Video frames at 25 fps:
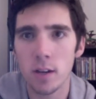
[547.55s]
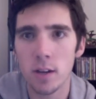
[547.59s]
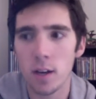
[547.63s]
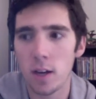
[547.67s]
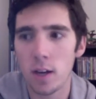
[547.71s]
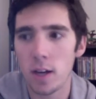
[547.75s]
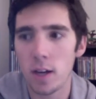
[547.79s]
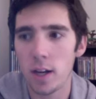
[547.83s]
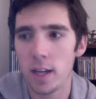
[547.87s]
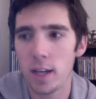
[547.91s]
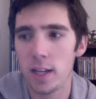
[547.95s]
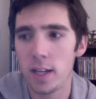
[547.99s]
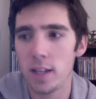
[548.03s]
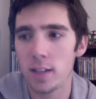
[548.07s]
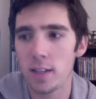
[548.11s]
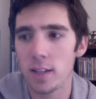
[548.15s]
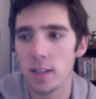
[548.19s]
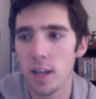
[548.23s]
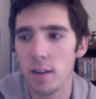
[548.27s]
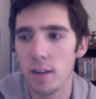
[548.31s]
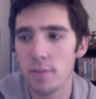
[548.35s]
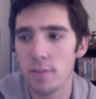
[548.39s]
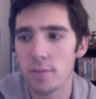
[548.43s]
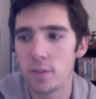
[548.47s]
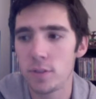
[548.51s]
I
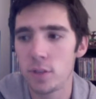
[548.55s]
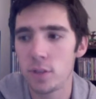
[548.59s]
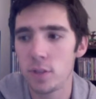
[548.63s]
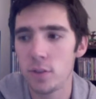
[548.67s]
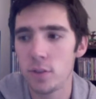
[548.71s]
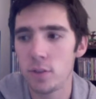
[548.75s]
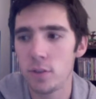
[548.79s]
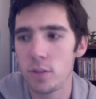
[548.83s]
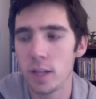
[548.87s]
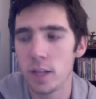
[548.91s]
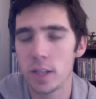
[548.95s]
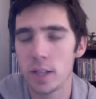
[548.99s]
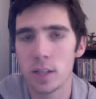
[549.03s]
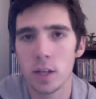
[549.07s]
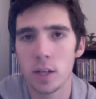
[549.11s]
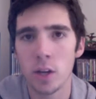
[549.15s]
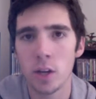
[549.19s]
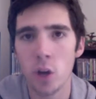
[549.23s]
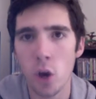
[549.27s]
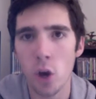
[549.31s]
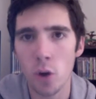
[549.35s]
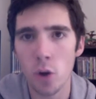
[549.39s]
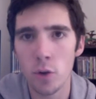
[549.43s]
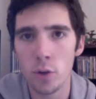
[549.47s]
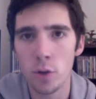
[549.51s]
love to get to
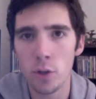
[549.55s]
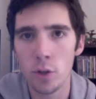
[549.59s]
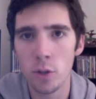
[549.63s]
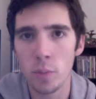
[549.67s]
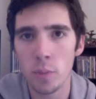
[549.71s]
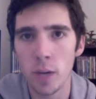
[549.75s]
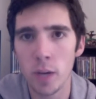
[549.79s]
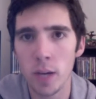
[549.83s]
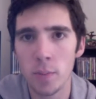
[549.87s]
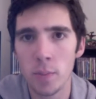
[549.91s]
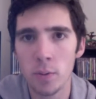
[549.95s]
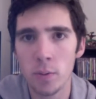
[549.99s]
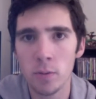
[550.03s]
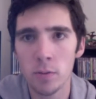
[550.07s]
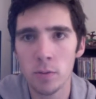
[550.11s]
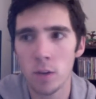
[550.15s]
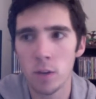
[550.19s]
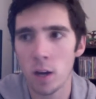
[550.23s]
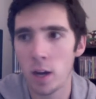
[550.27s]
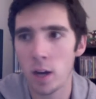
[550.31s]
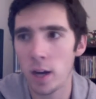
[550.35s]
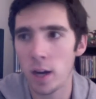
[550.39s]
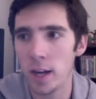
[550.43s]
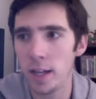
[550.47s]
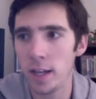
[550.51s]
know new people.
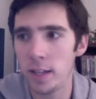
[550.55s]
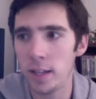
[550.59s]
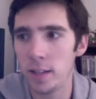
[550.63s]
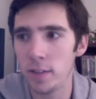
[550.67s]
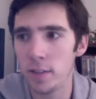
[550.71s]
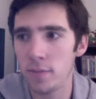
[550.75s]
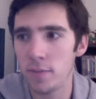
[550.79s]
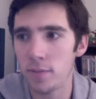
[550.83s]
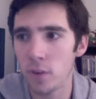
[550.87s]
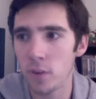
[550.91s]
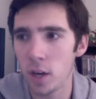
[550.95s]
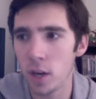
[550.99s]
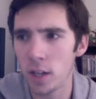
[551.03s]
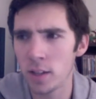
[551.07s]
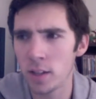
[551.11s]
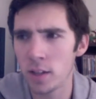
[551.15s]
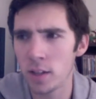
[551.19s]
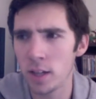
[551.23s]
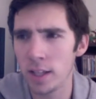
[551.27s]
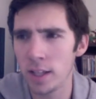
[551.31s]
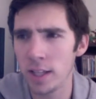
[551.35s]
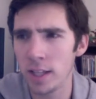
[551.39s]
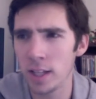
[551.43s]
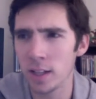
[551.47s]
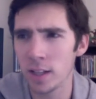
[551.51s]
I find that
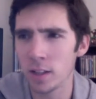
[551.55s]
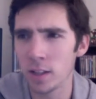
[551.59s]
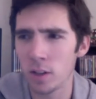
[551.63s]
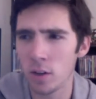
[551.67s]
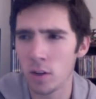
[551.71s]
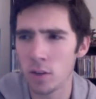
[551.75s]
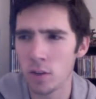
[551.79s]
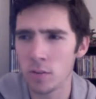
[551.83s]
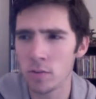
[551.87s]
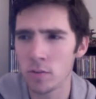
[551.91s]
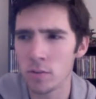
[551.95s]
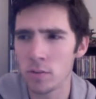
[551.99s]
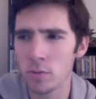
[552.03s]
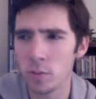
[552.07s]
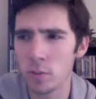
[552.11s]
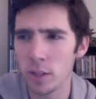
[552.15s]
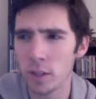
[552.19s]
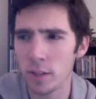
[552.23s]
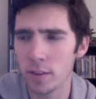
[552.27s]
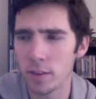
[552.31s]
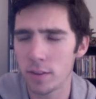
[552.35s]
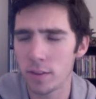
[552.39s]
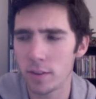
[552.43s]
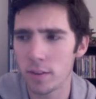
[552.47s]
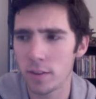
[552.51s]
I get along
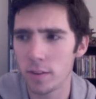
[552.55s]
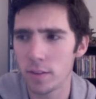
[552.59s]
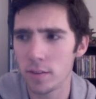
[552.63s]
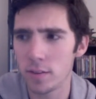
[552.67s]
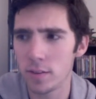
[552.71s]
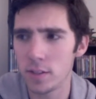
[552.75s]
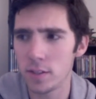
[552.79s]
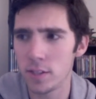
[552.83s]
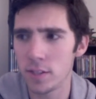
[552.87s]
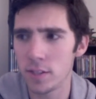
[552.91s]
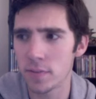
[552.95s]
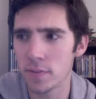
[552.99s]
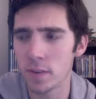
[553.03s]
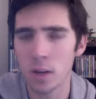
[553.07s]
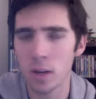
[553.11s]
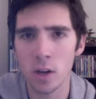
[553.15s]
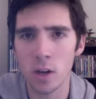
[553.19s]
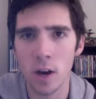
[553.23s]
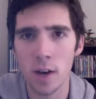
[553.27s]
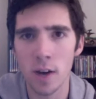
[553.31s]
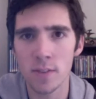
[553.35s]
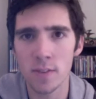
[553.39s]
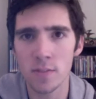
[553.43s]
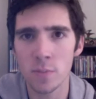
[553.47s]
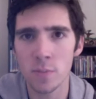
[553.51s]
with different
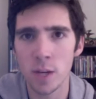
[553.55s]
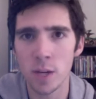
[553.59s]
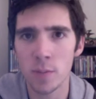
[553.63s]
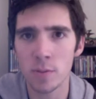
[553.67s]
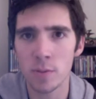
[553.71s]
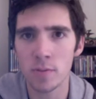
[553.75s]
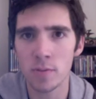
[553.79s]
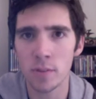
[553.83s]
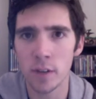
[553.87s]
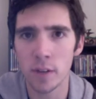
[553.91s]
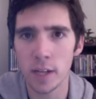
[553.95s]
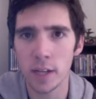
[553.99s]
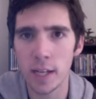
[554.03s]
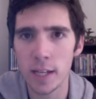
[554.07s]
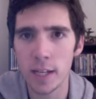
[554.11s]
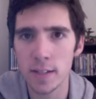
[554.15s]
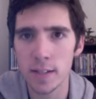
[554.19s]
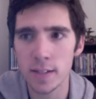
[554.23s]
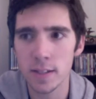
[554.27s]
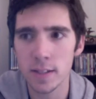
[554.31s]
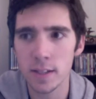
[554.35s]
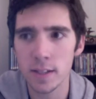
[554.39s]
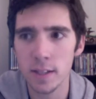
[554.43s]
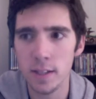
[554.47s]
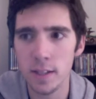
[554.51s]
kinds of people very
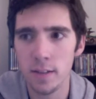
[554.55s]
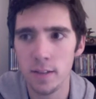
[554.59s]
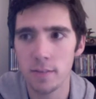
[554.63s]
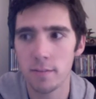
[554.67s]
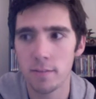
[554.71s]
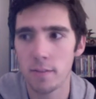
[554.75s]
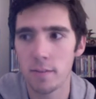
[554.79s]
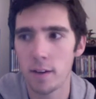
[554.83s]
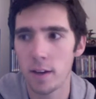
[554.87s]
easily.